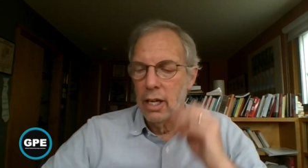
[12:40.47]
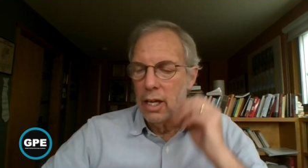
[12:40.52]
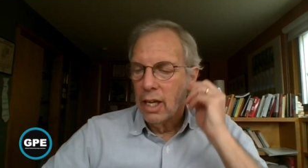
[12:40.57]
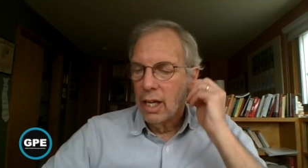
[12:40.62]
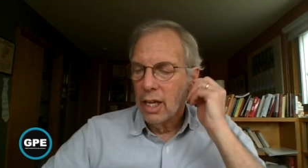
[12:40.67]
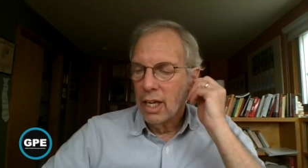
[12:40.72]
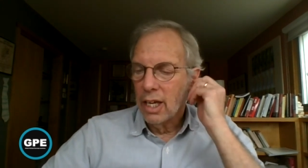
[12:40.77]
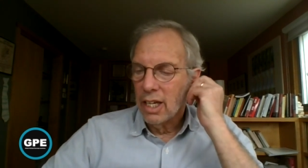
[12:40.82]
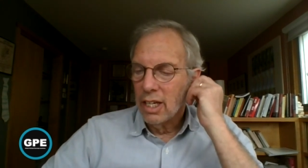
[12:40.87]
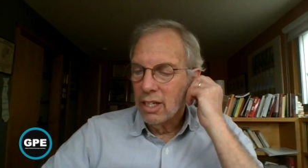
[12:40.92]

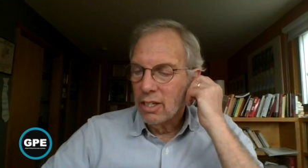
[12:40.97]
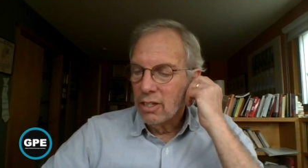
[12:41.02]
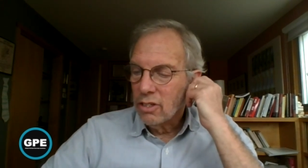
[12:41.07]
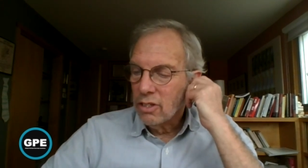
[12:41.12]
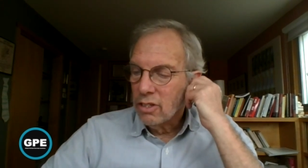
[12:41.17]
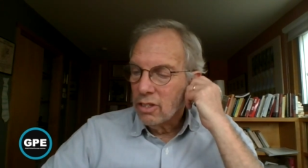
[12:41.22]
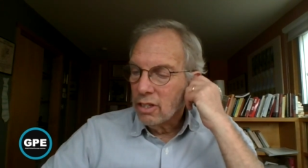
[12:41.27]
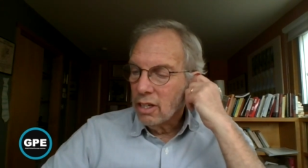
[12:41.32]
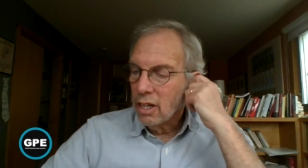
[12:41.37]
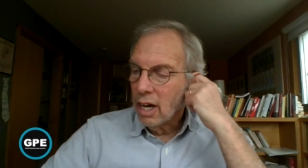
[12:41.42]

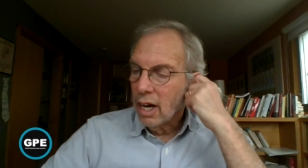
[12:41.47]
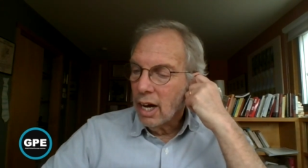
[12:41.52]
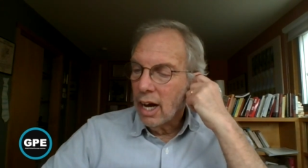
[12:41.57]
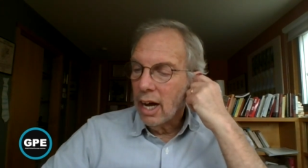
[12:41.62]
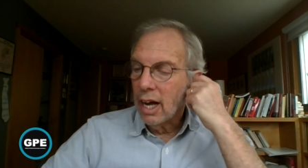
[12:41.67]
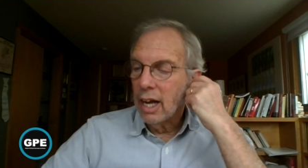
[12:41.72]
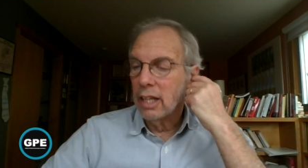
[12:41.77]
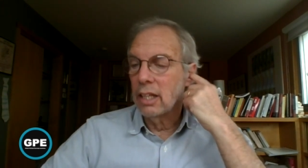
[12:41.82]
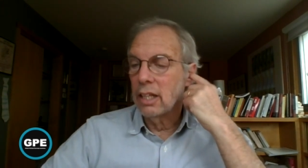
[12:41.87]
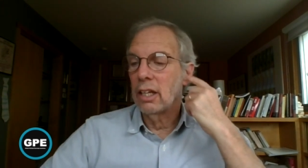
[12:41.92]
is uh,
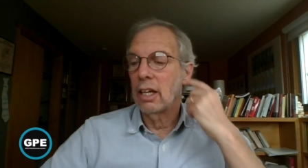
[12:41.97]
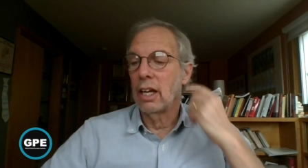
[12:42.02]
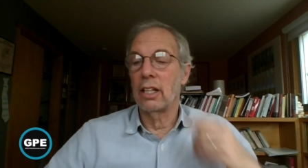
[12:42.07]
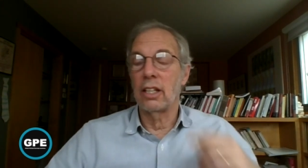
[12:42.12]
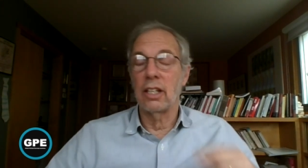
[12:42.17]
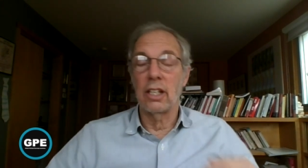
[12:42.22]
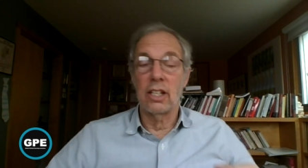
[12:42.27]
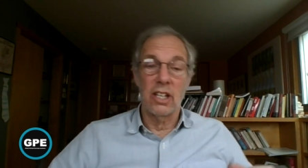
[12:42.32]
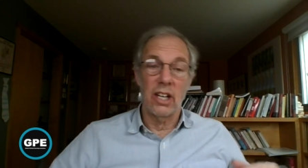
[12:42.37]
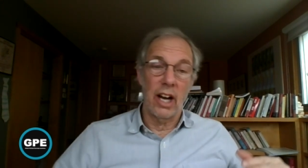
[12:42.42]
and the, and
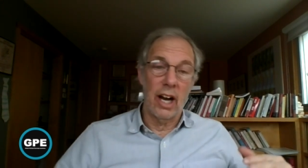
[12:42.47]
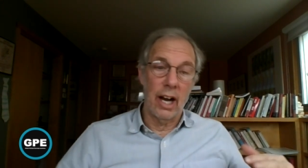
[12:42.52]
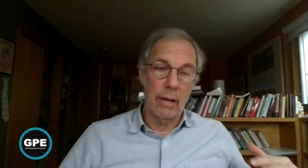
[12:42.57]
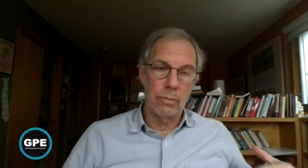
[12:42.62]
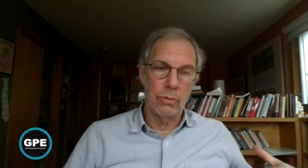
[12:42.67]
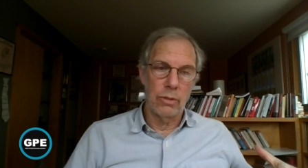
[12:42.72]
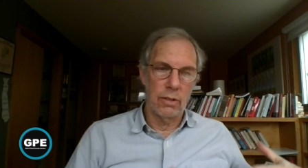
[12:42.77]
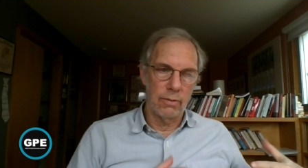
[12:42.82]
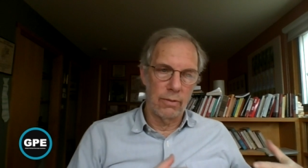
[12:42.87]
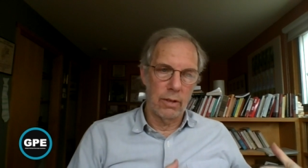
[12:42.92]
the
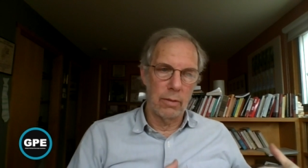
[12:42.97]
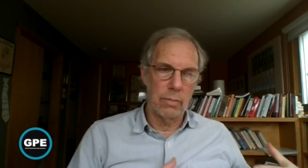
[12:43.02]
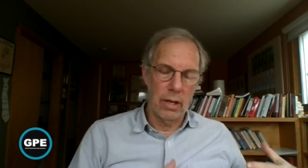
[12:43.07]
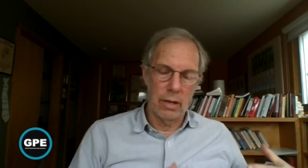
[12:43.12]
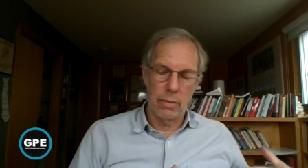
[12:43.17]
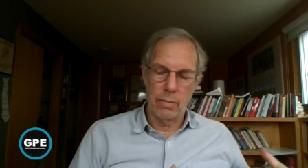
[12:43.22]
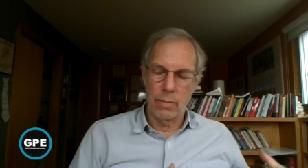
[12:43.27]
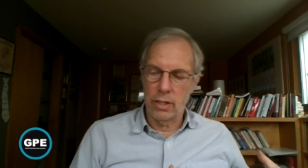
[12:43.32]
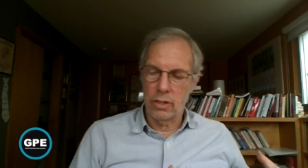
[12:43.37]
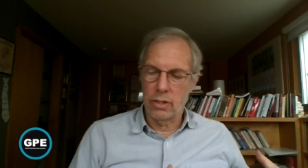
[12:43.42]
types of
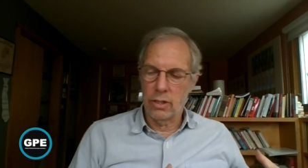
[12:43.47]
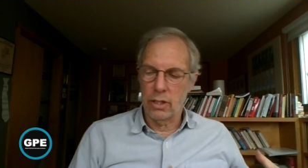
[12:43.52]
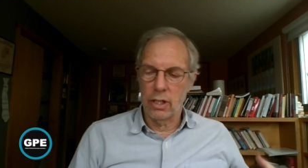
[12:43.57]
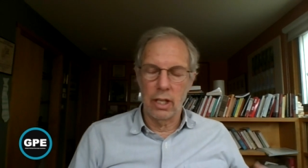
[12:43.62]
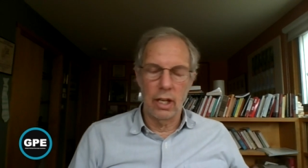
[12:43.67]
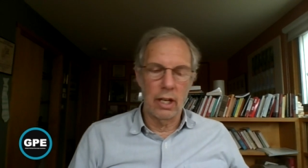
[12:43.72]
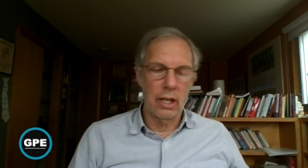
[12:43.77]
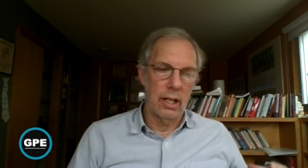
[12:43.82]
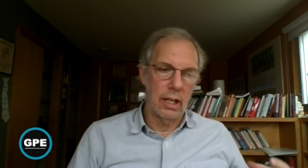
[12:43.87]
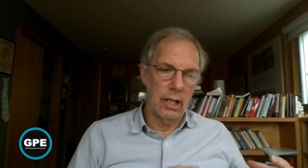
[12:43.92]
commitments
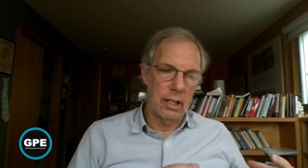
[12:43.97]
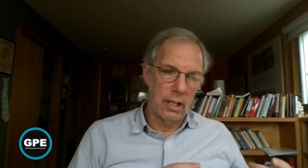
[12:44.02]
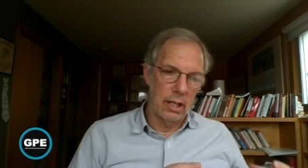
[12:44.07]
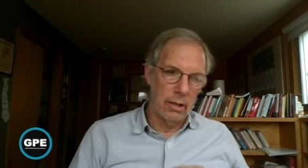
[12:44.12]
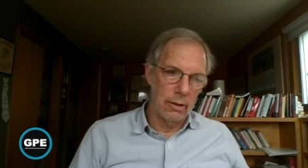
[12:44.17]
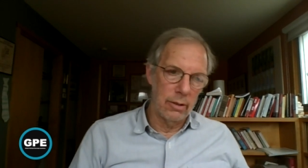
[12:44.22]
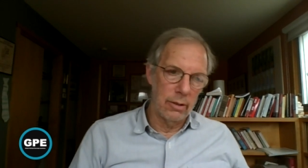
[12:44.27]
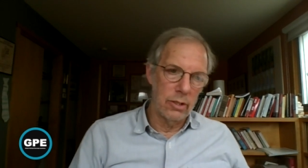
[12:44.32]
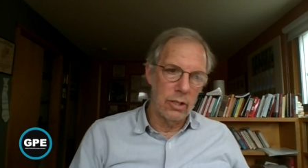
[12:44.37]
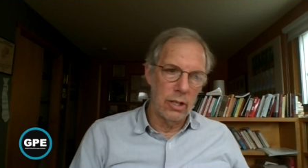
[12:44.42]
that it,
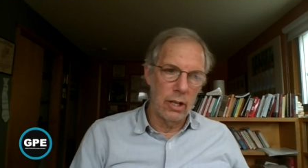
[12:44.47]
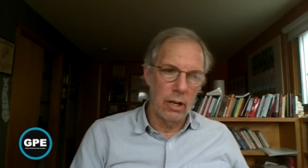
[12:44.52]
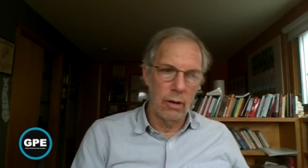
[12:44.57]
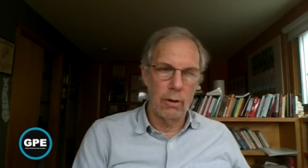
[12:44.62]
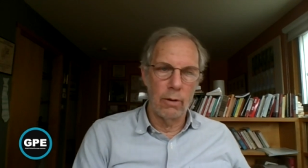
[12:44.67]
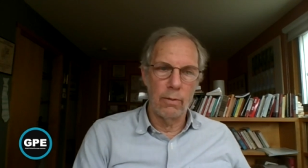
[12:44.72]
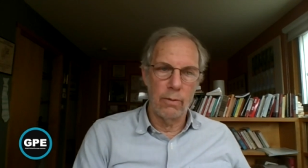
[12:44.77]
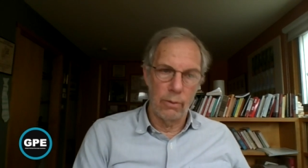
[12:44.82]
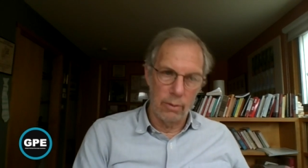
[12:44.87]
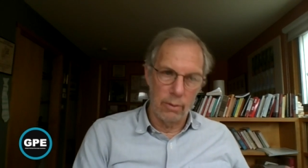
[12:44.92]
there is
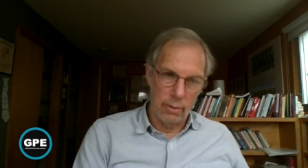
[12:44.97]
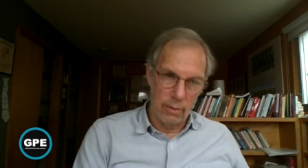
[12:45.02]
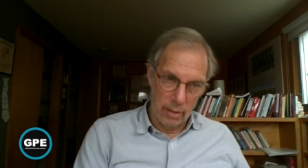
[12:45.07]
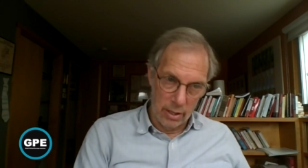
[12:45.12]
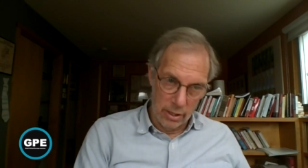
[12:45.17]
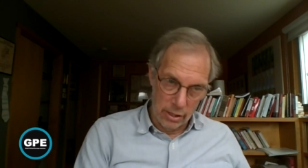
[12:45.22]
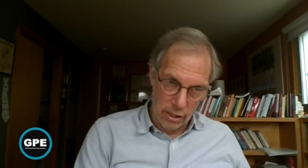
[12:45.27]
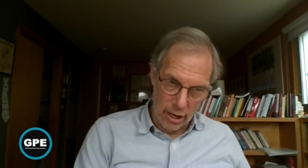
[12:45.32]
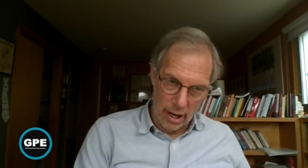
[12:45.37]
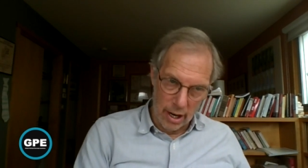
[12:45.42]
no
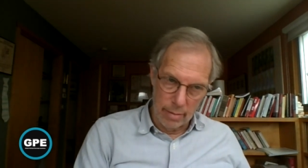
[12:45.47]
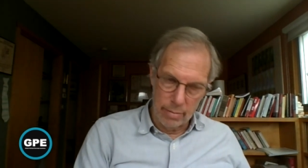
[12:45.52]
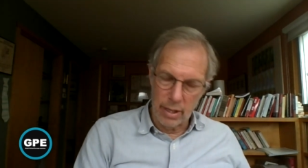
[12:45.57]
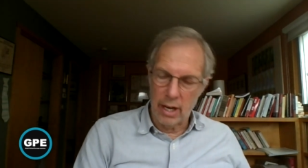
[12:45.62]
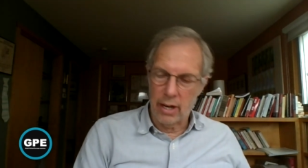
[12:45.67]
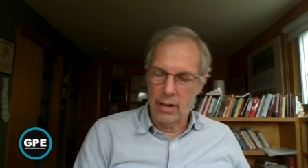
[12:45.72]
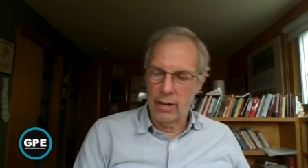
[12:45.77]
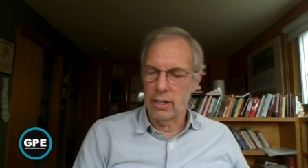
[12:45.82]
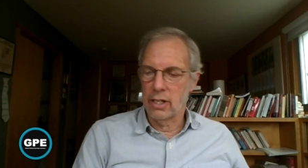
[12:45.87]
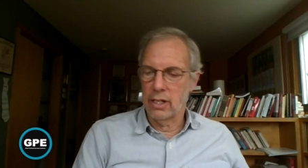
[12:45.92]
job
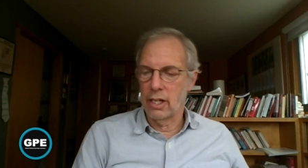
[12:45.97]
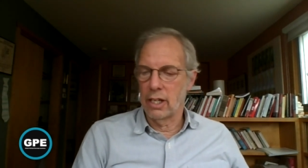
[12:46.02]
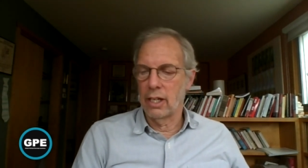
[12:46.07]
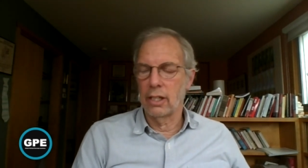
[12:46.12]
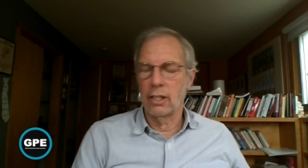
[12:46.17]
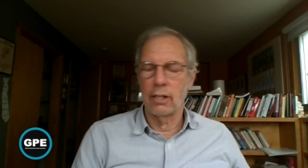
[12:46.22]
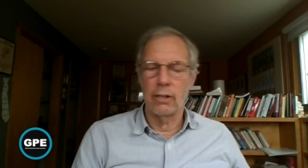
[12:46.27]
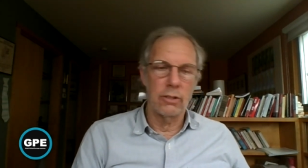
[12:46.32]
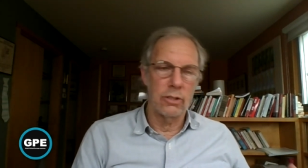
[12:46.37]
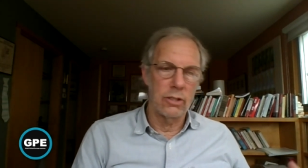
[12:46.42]
guarantee,
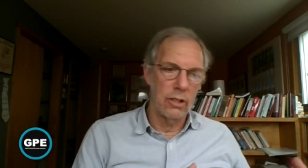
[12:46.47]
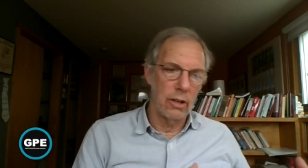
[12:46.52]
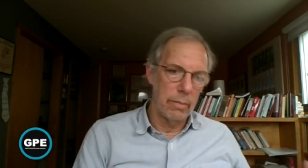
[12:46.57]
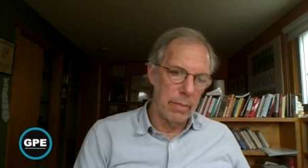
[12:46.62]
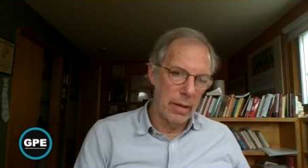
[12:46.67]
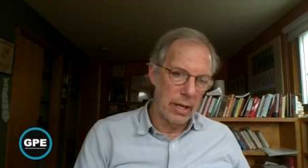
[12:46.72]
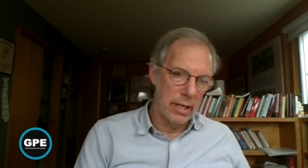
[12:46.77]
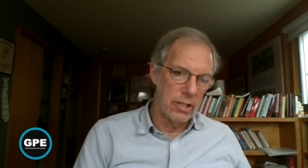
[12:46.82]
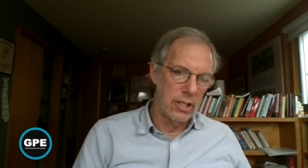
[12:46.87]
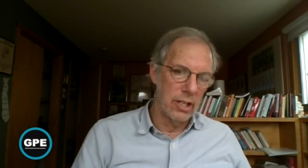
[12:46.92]
there is no
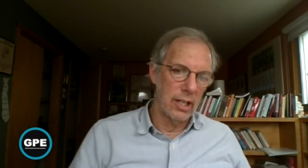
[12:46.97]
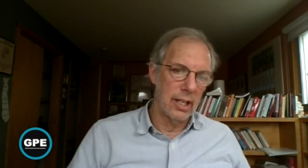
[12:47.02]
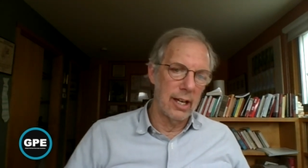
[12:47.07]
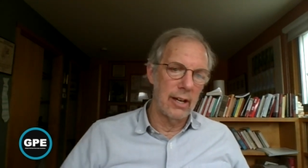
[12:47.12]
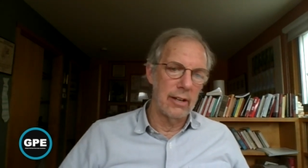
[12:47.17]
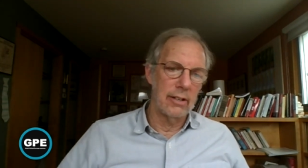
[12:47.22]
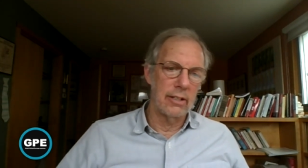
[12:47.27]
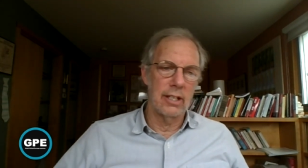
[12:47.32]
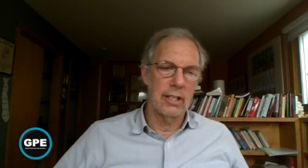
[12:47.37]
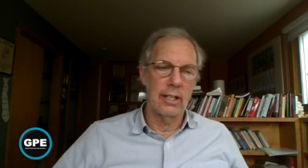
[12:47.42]
pension
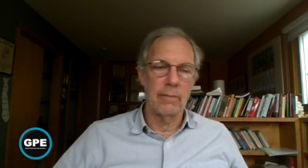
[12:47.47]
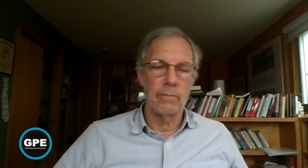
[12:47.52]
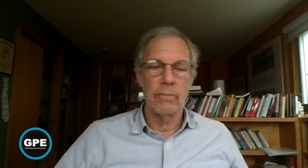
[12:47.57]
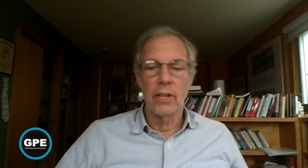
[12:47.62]
guarantee,